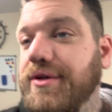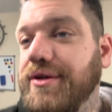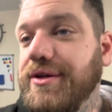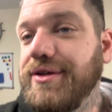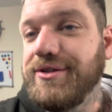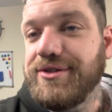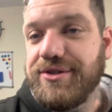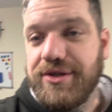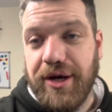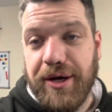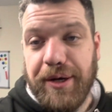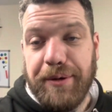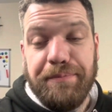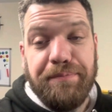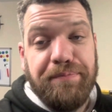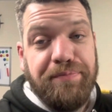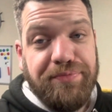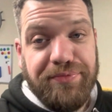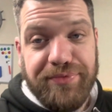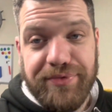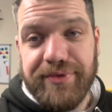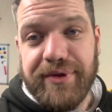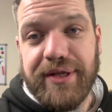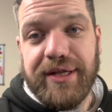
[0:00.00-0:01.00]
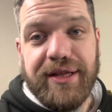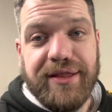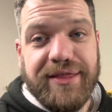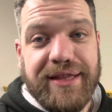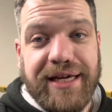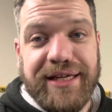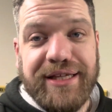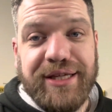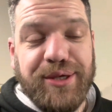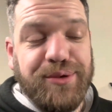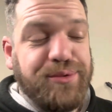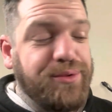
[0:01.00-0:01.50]
So
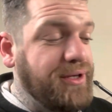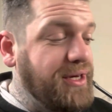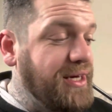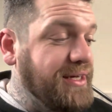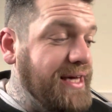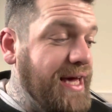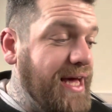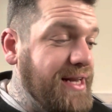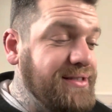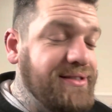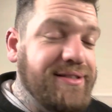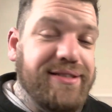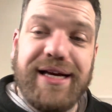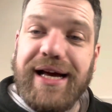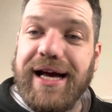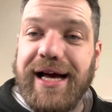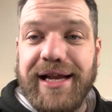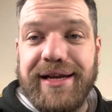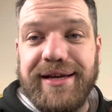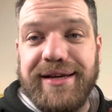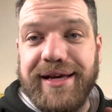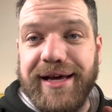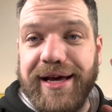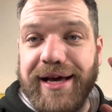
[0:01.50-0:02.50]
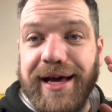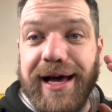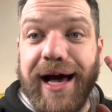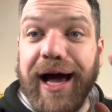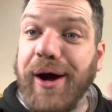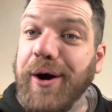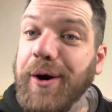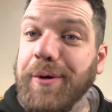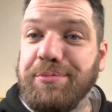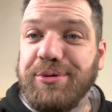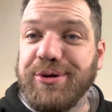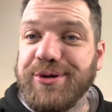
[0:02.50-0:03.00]
thank you again, and I
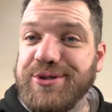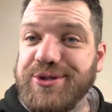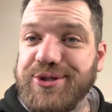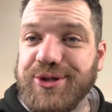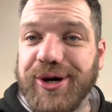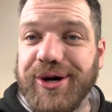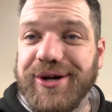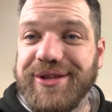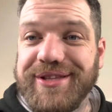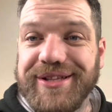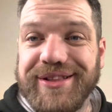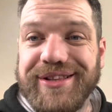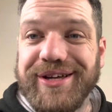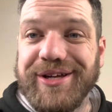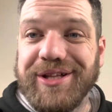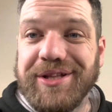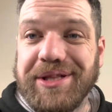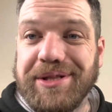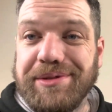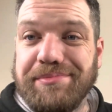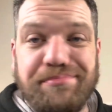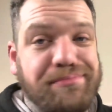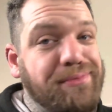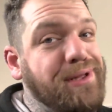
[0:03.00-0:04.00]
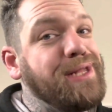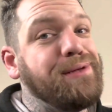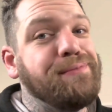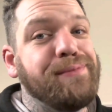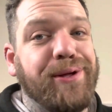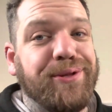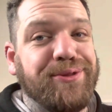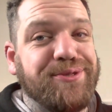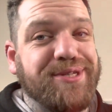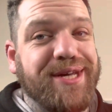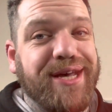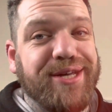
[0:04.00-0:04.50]
hope you enjoy the little mini
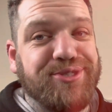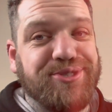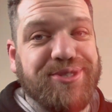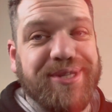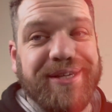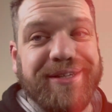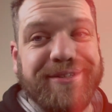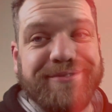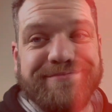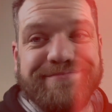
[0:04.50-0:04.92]
montage thing.